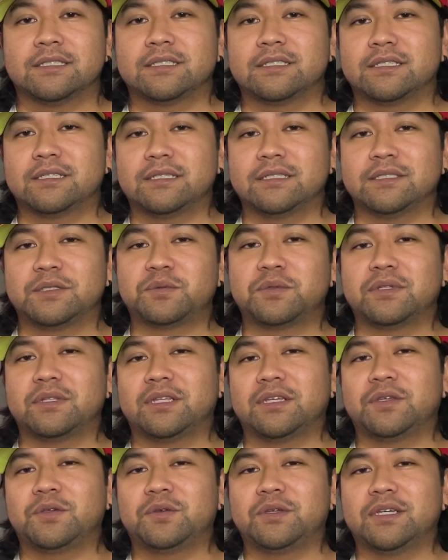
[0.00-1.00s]
Guys, I want to
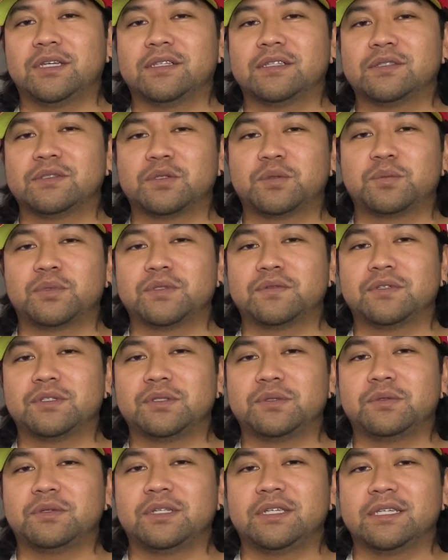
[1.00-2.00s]
thank you again so much for
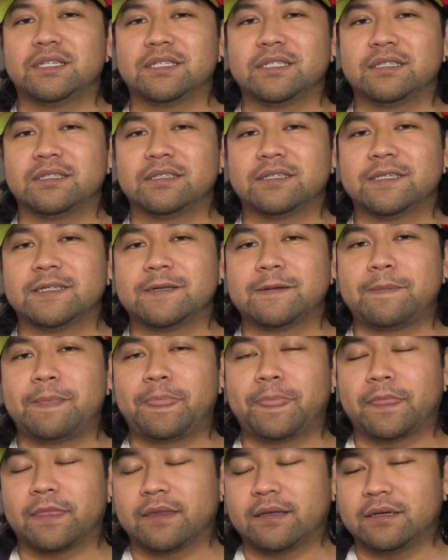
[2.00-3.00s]
tuning in.
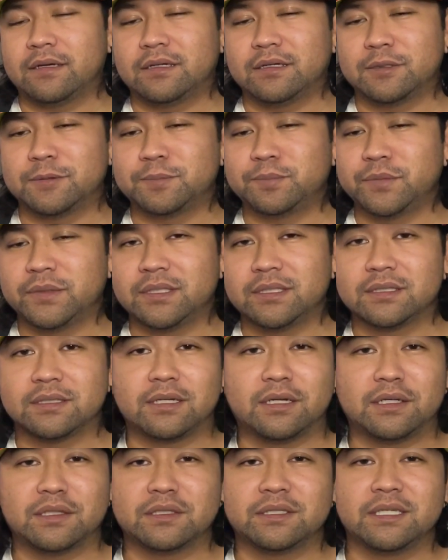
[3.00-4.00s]
Um, it is the
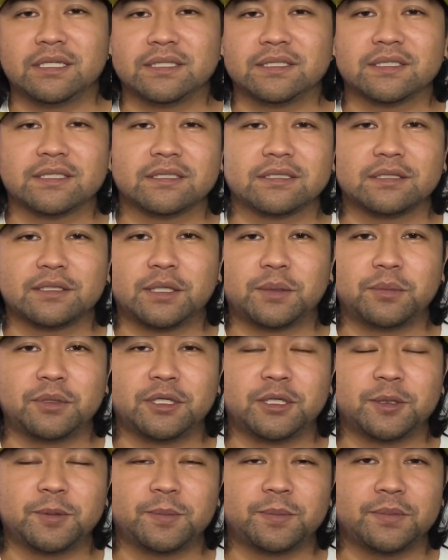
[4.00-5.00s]
holidays coming
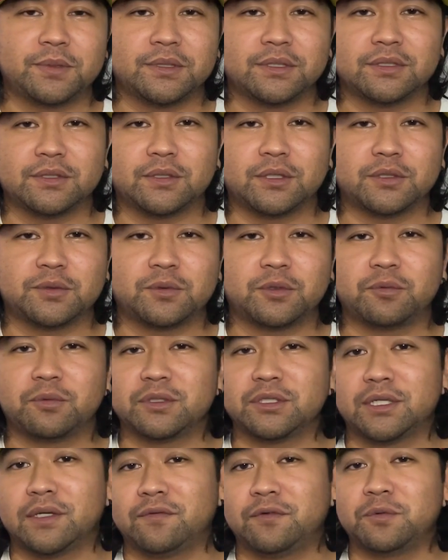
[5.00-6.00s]
up, so I just want to
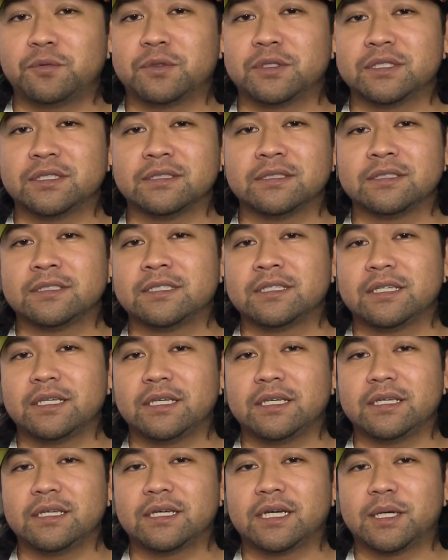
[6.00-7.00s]
wish everyone
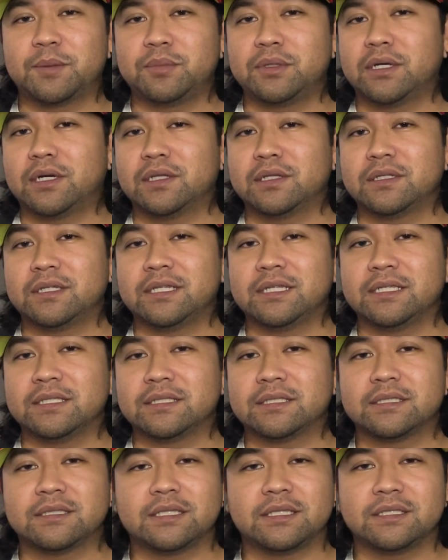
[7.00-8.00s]
a happy holidays.
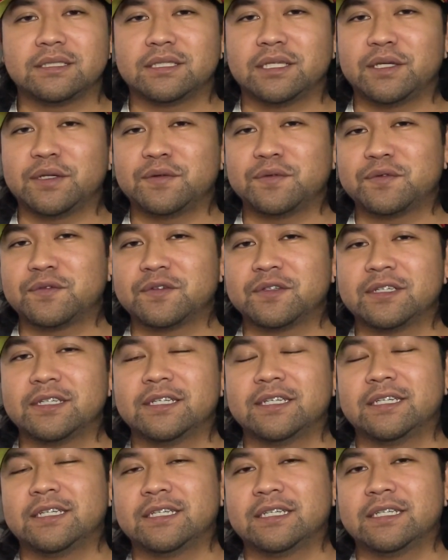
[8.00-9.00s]
Stay safe.
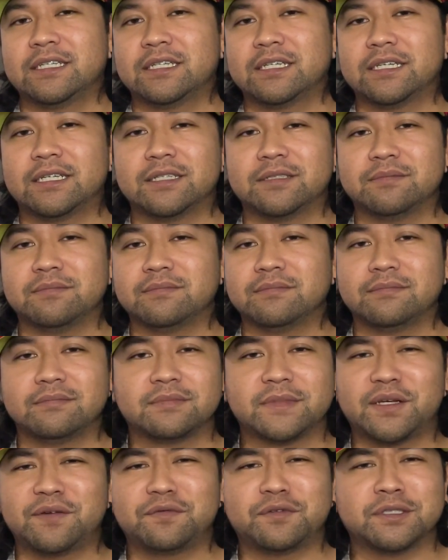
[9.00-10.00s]
Um,
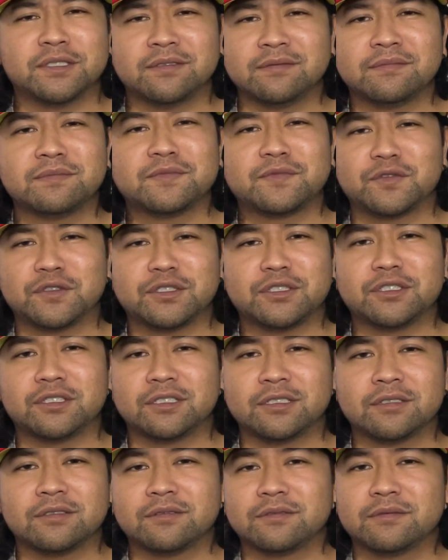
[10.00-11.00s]
have fun, for
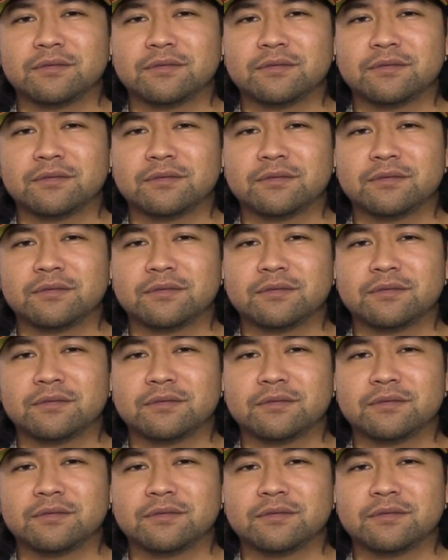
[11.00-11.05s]
sure.